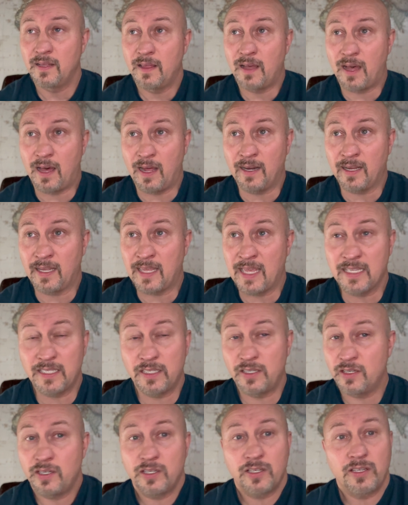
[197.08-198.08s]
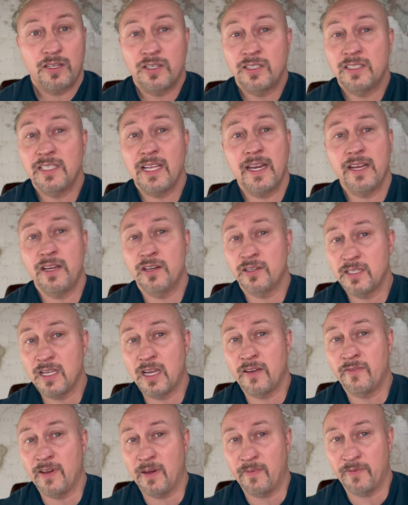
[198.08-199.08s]
a case, you're setting
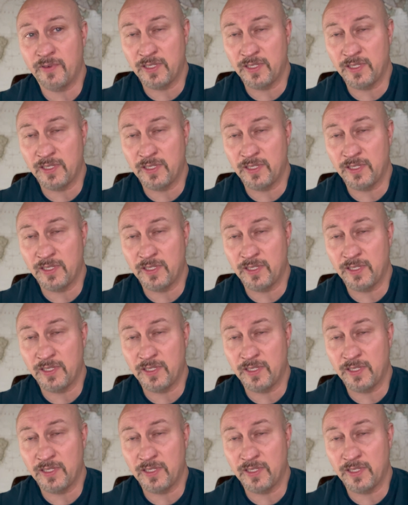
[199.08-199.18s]
yourself up for